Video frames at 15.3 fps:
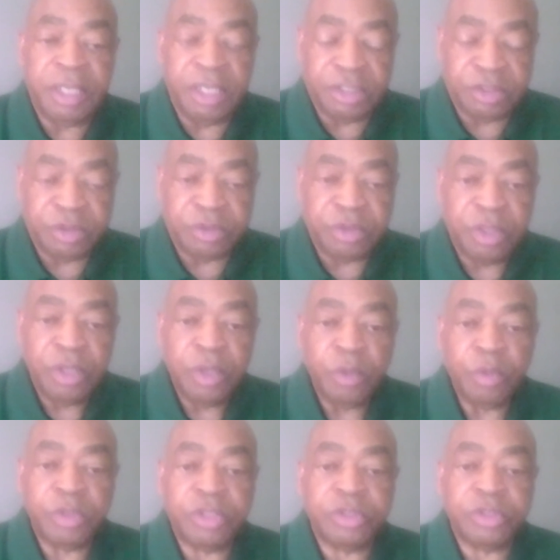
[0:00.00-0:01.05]
issues
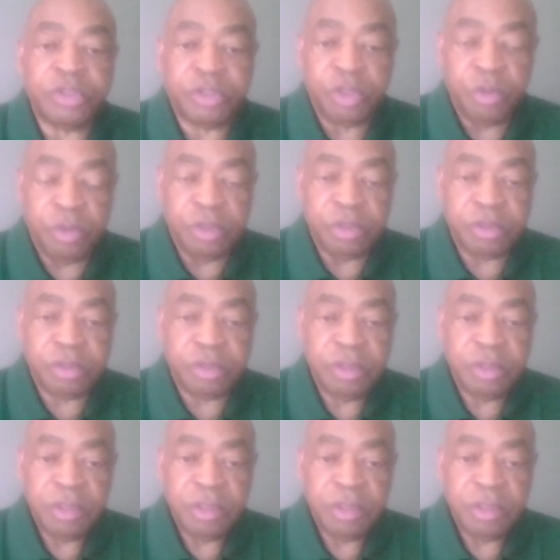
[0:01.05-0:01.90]
with the students.